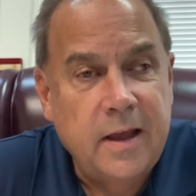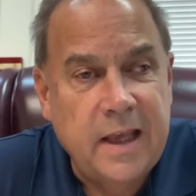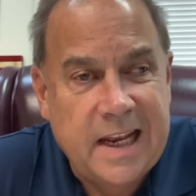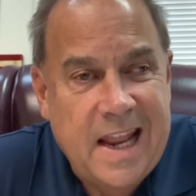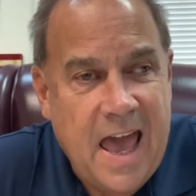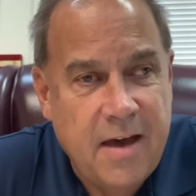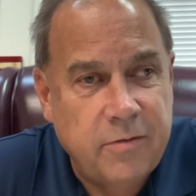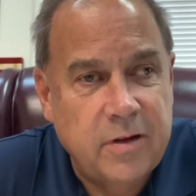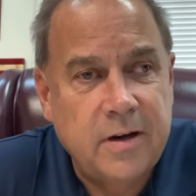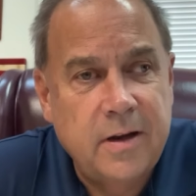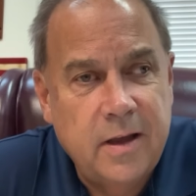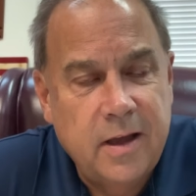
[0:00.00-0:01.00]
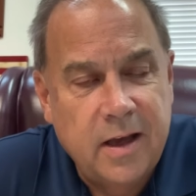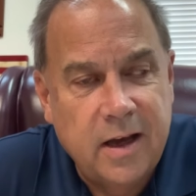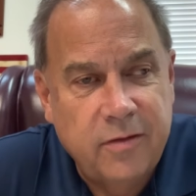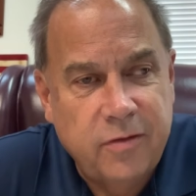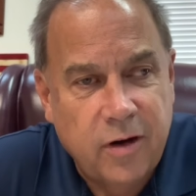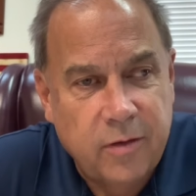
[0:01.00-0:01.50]
in heaven
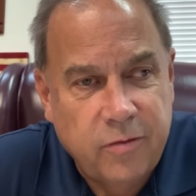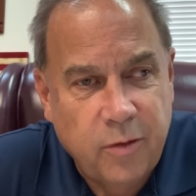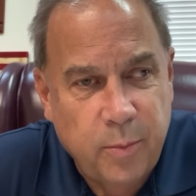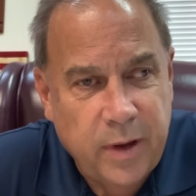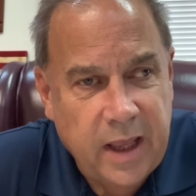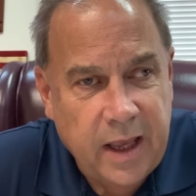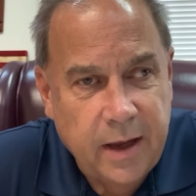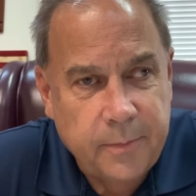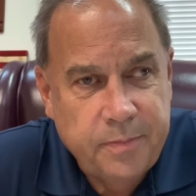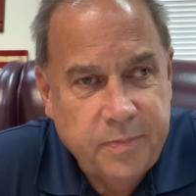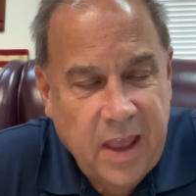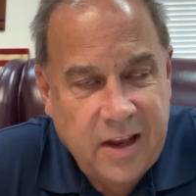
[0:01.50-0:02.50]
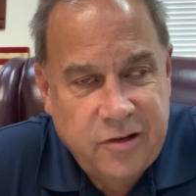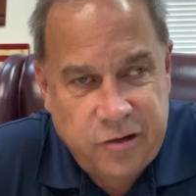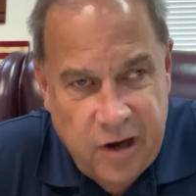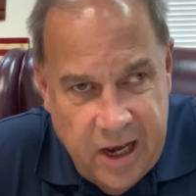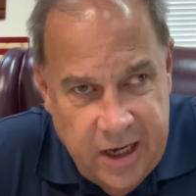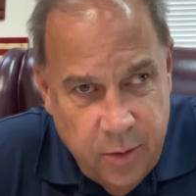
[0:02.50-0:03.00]
for being a
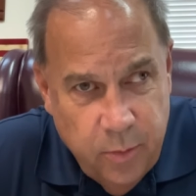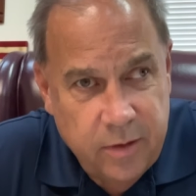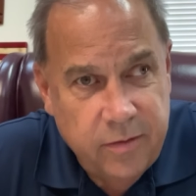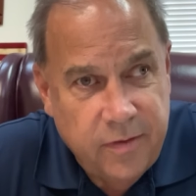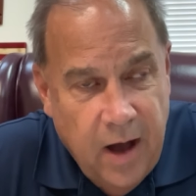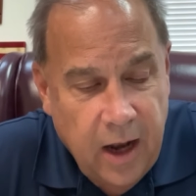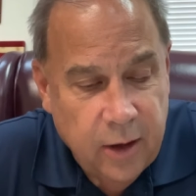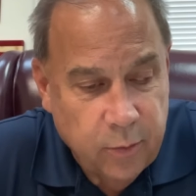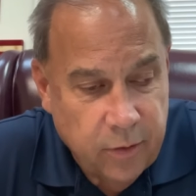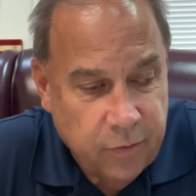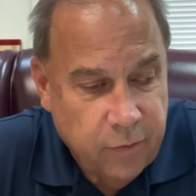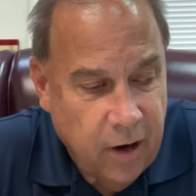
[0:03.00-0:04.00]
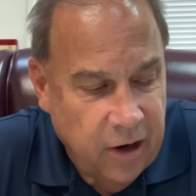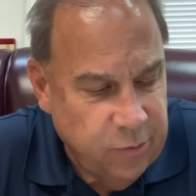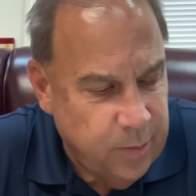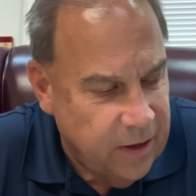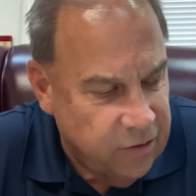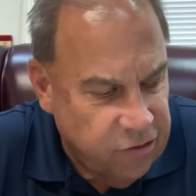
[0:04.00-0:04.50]
genuine follower of Christ,
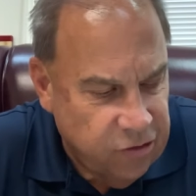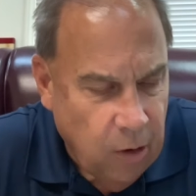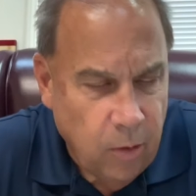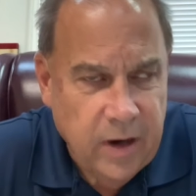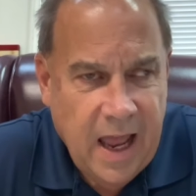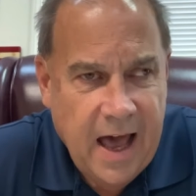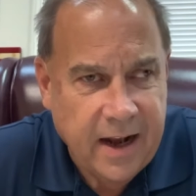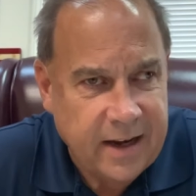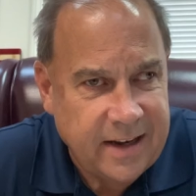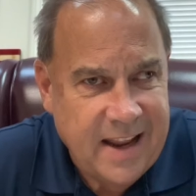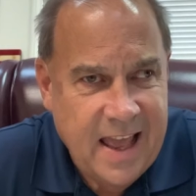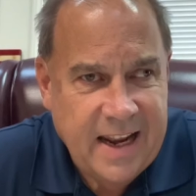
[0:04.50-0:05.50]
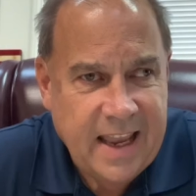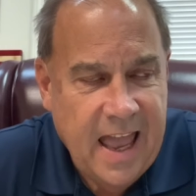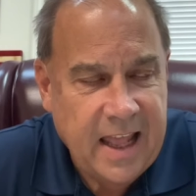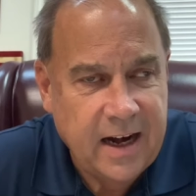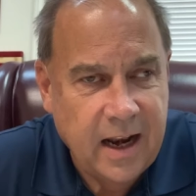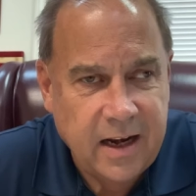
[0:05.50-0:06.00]
being sold out and
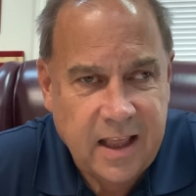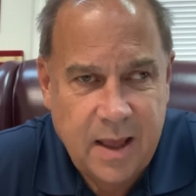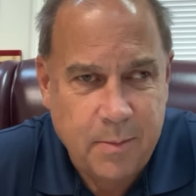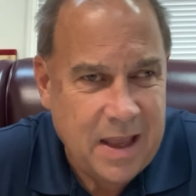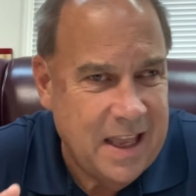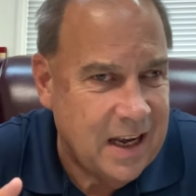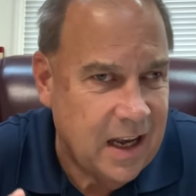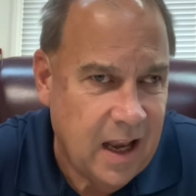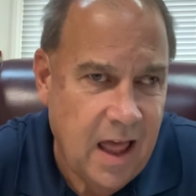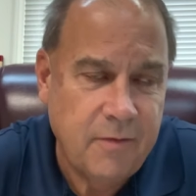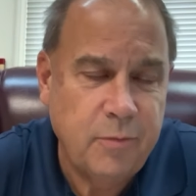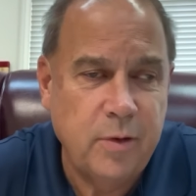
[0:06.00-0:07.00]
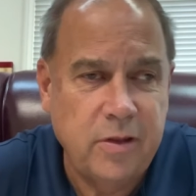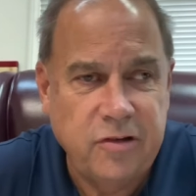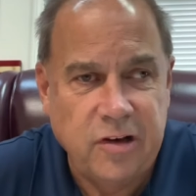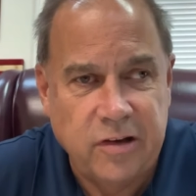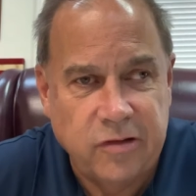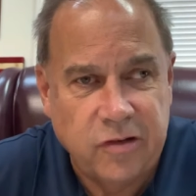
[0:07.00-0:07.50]
dedicated unto him, in love with
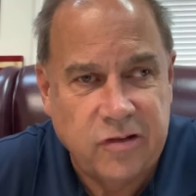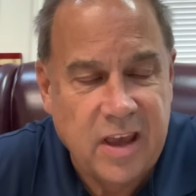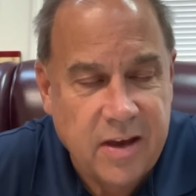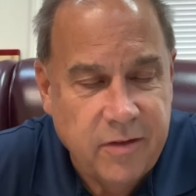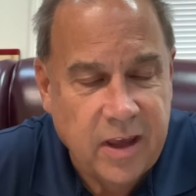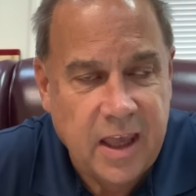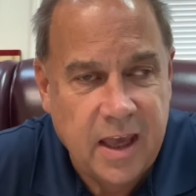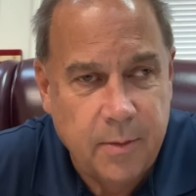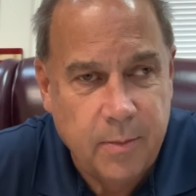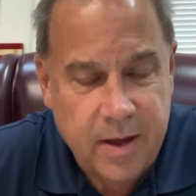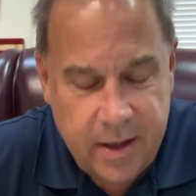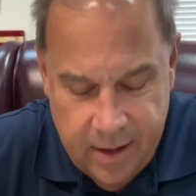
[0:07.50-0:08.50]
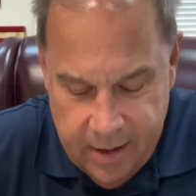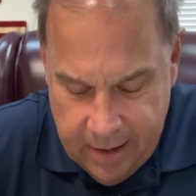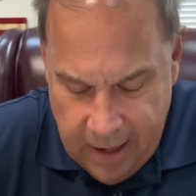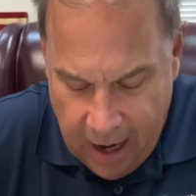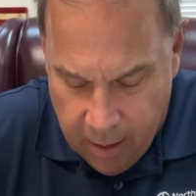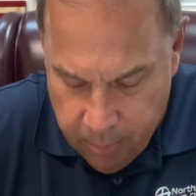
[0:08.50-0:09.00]
Jesus, giving him
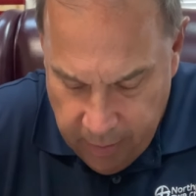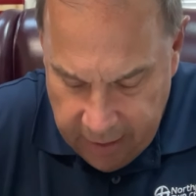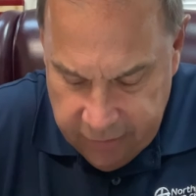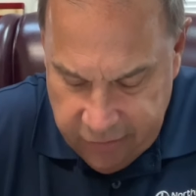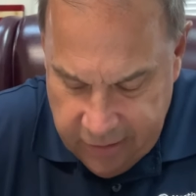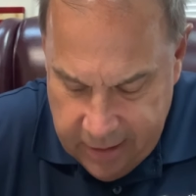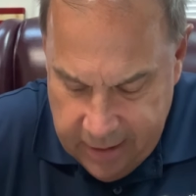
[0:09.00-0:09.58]
our best.